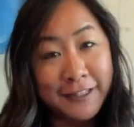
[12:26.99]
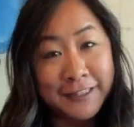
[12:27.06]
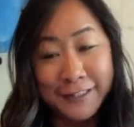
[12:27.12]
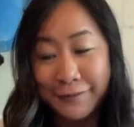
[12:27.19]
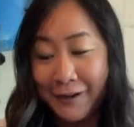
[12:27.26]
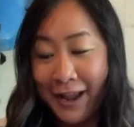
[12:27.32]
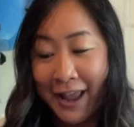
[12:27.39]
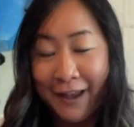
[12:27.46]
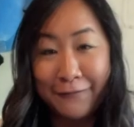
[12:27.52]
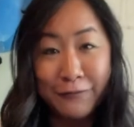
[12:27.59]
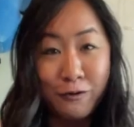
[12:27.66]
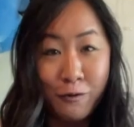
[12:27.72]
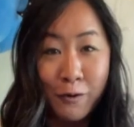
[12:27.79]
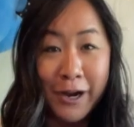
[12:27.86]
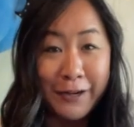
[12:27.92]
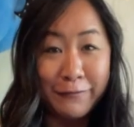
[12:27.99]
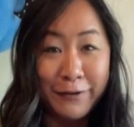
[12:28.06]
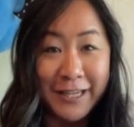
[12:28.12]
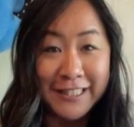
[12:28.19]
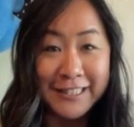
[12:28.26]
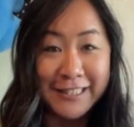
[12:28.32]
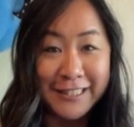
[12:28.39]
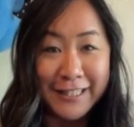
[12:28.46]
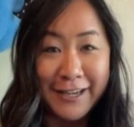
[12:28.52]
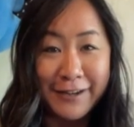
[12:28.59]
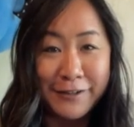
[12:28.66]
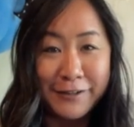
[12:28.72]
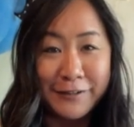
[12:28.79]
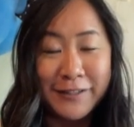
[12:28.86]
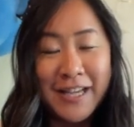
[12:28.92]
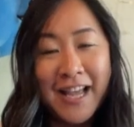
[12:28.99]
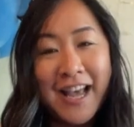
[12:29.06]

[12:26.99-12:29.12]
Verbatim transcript: so I have quite a ways to go.